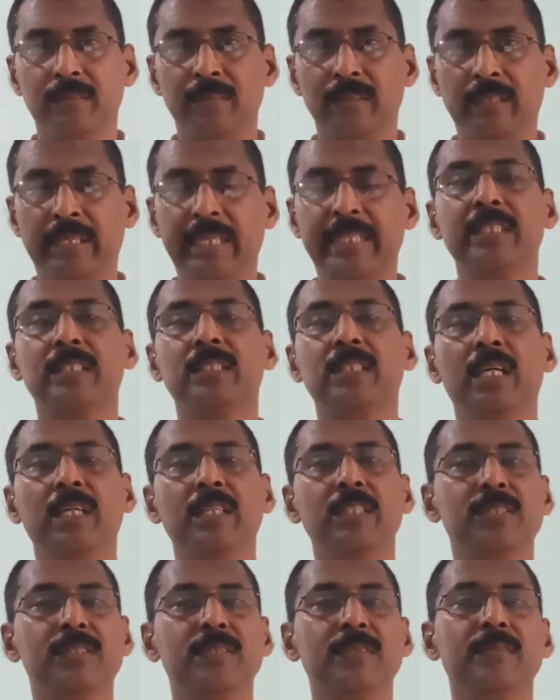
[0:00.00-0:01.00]
greater
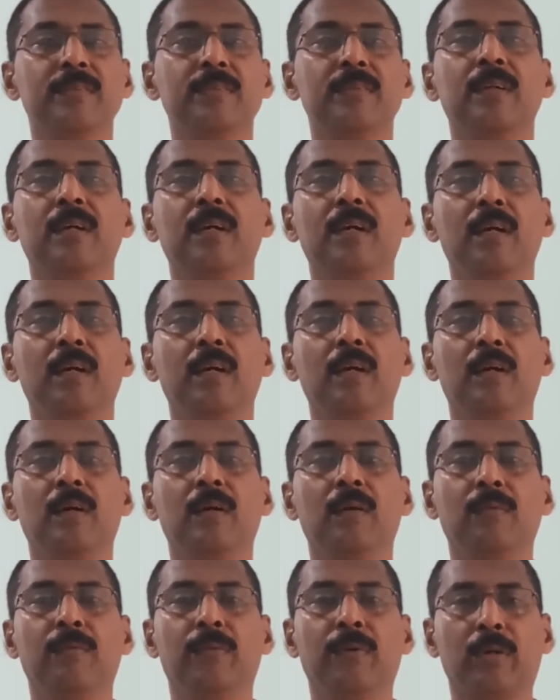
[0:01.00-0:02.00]
chance
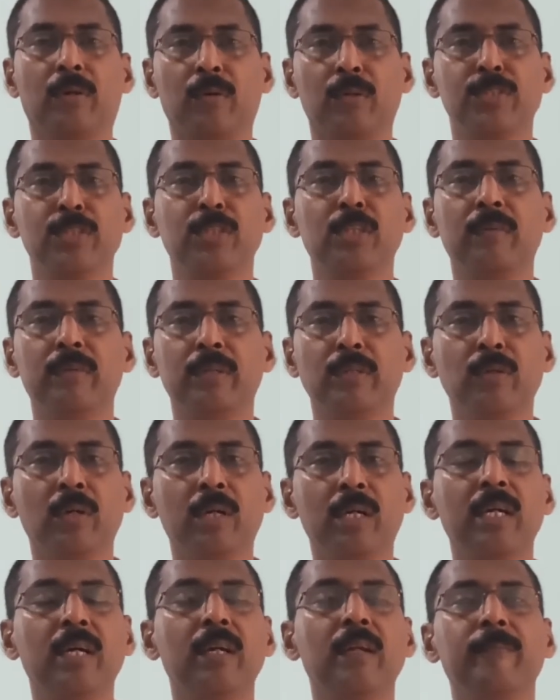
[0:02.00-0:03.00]
for crossing over to
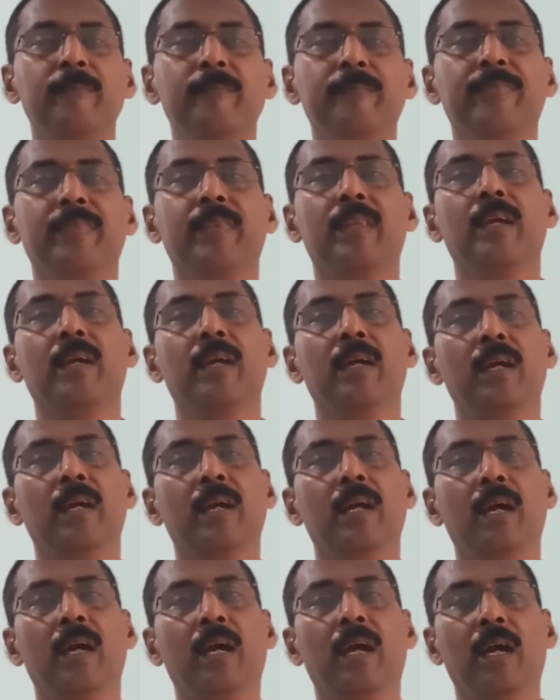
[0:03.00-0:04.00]
occur
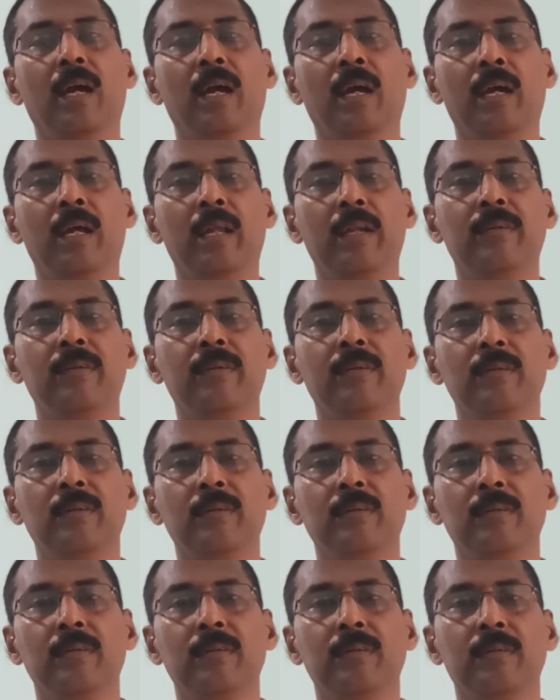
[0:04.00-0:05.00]
and
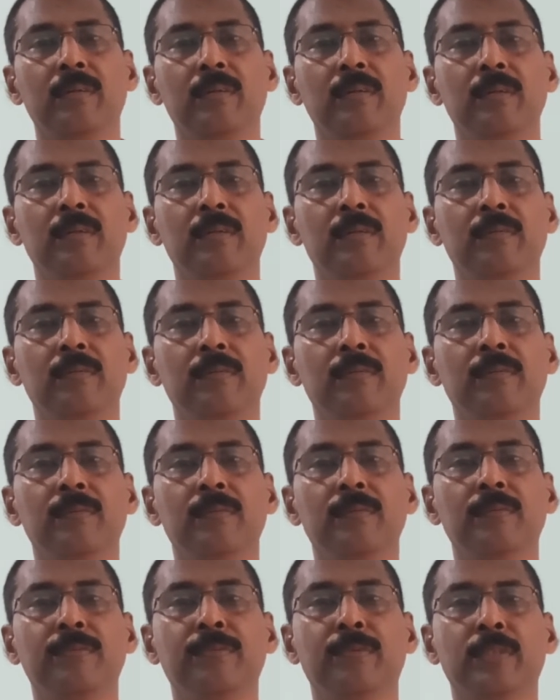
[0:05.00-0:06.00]

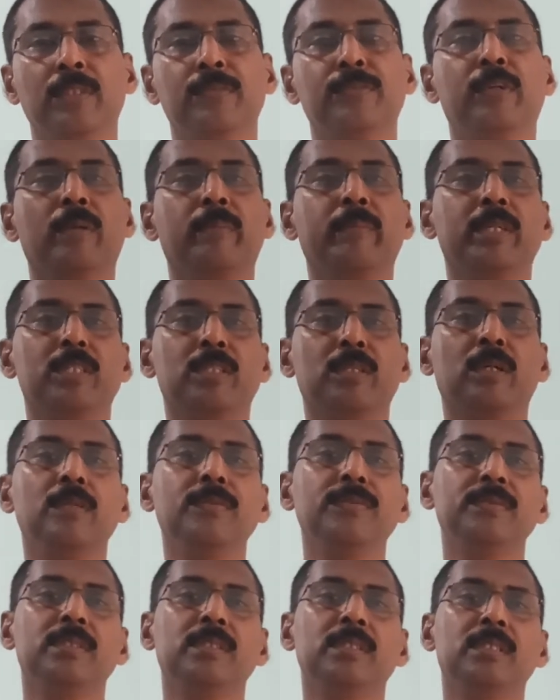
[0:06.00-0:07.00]
for the formation
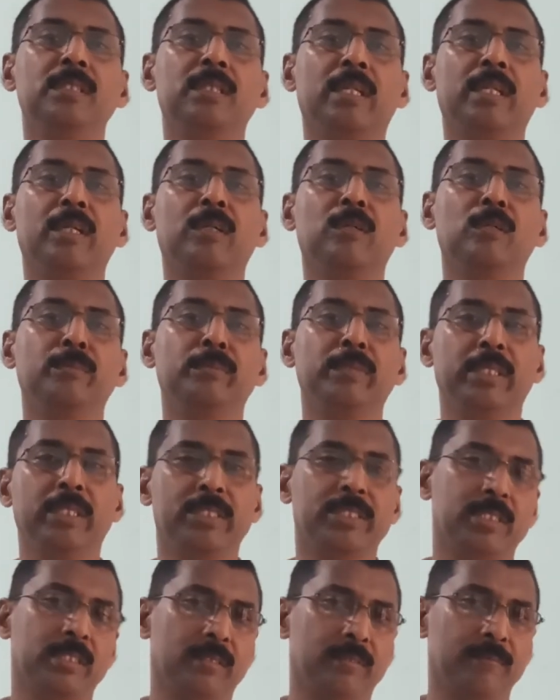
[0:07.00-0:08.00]
of
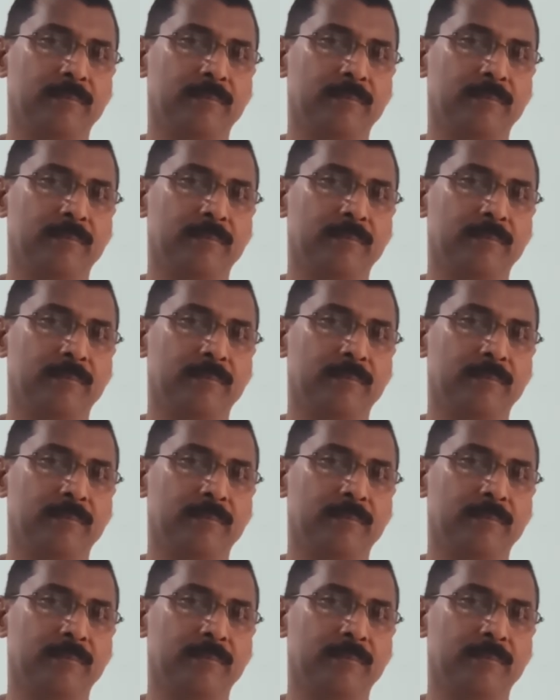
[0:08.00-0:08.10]
recombination.